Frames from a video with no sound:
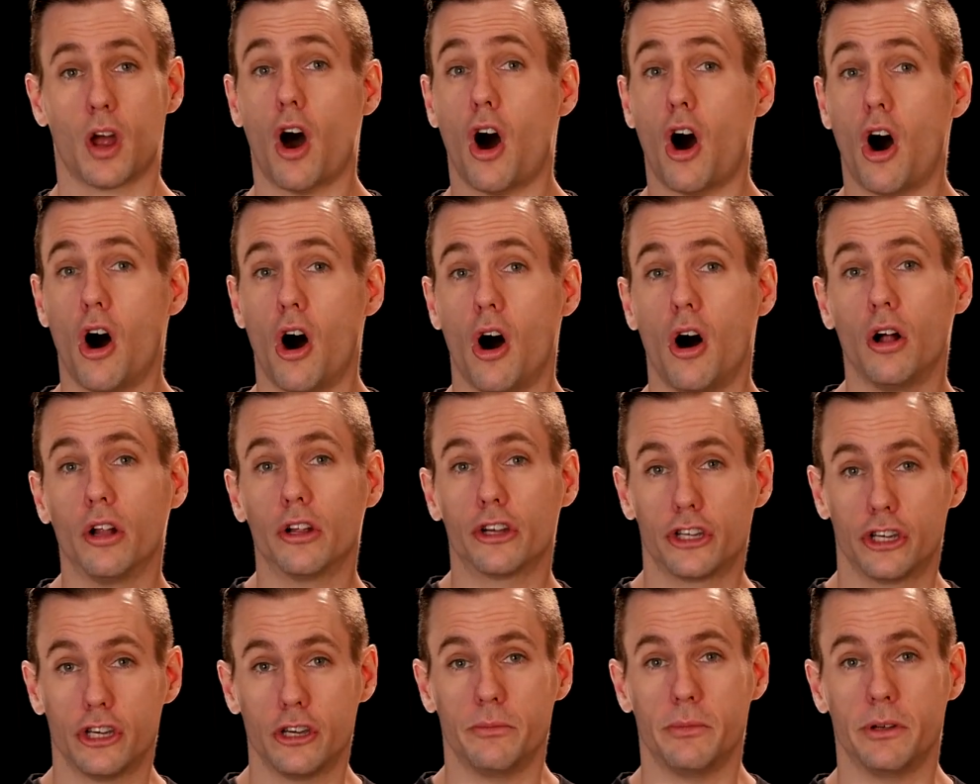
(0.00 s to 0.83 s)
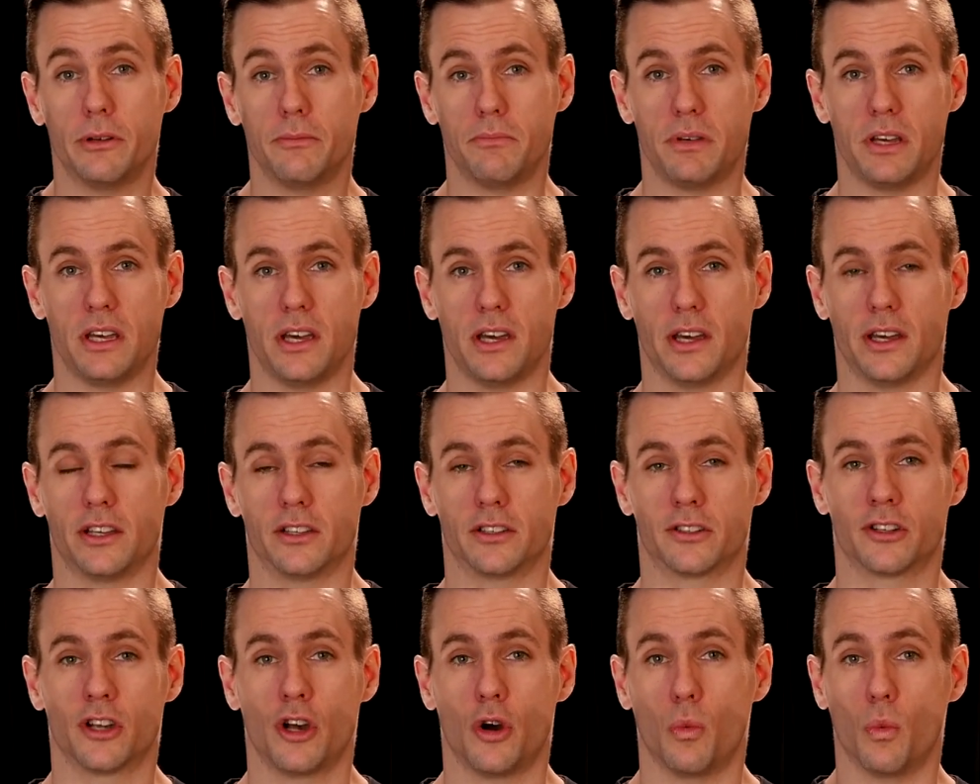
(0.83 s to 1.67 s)
All human
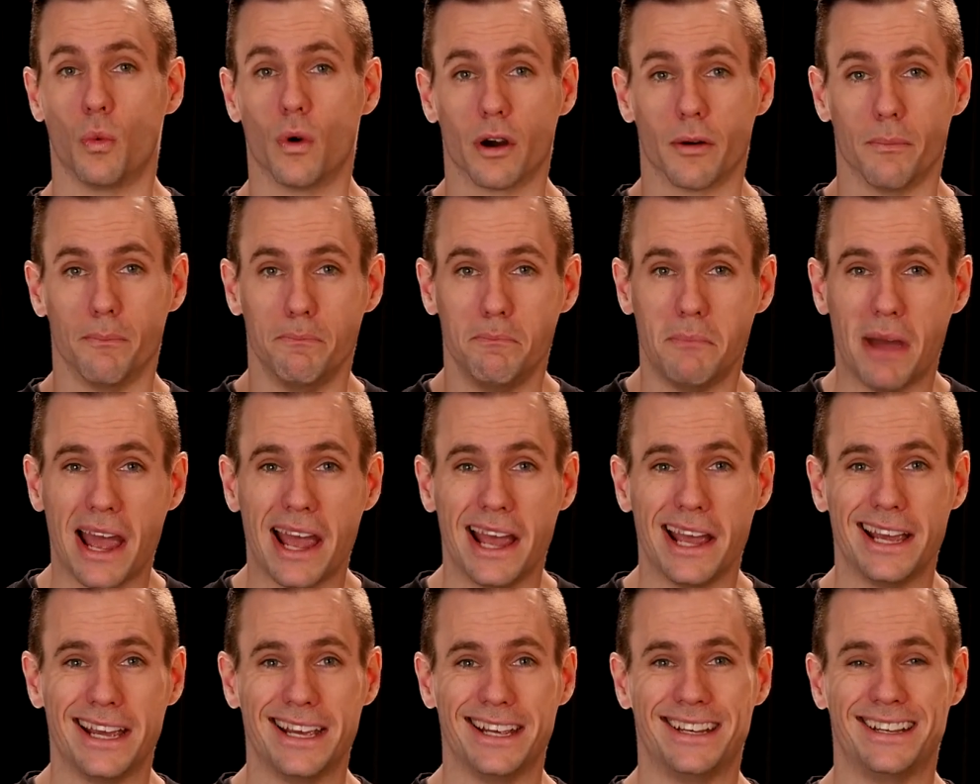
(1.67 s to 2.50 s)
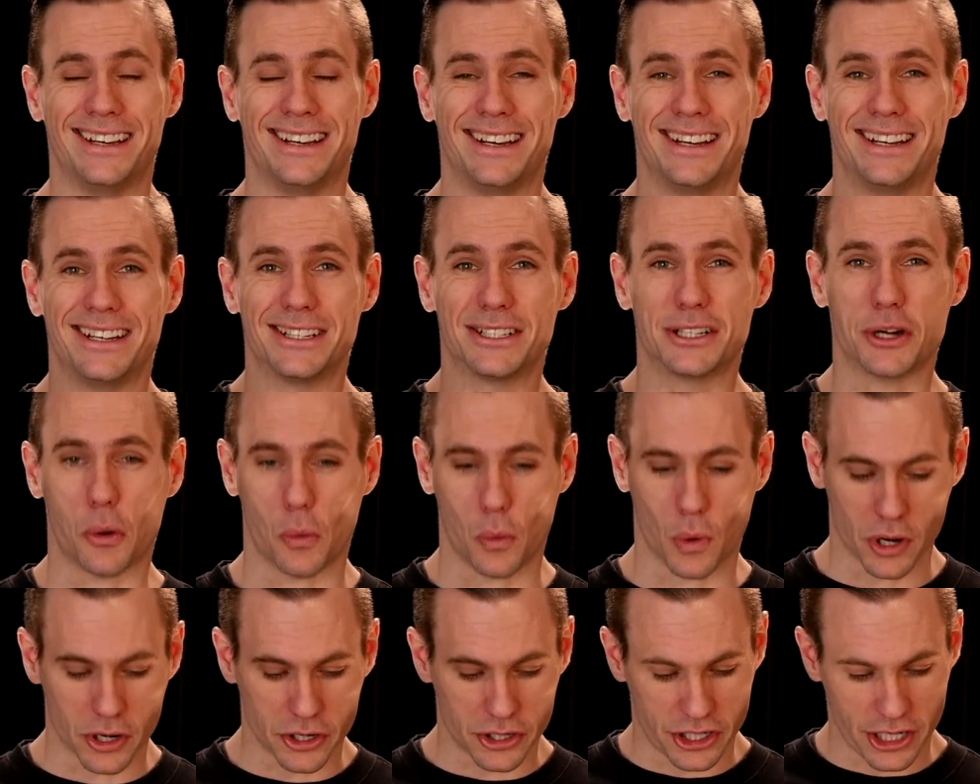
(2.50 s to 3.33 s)
beings were made to
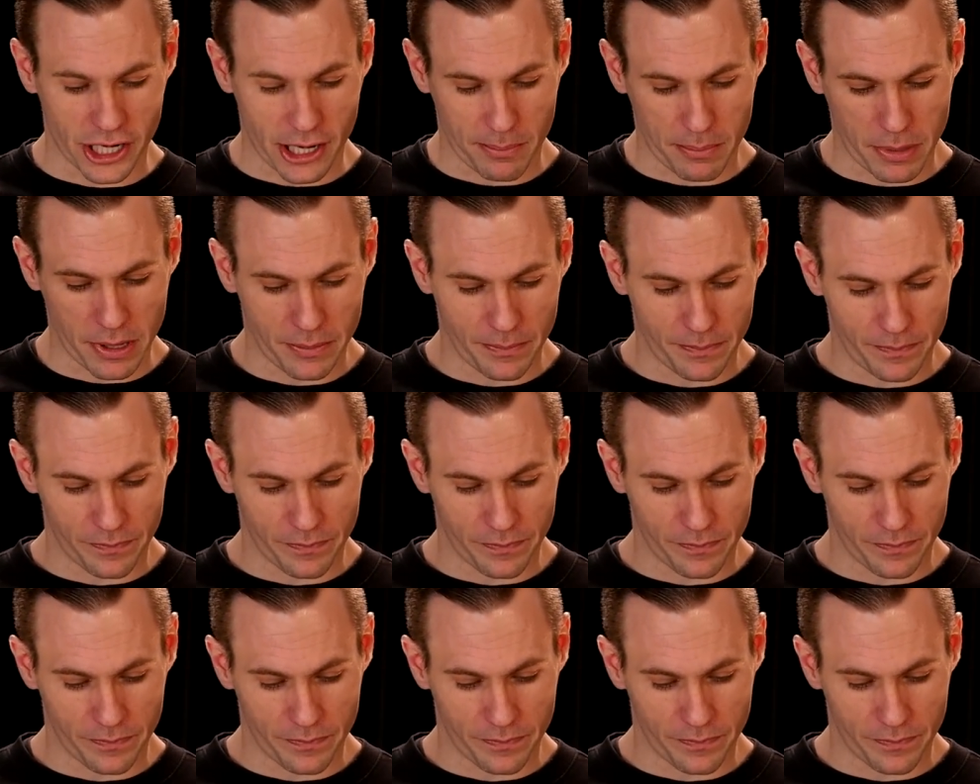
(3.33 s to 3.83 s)
worship.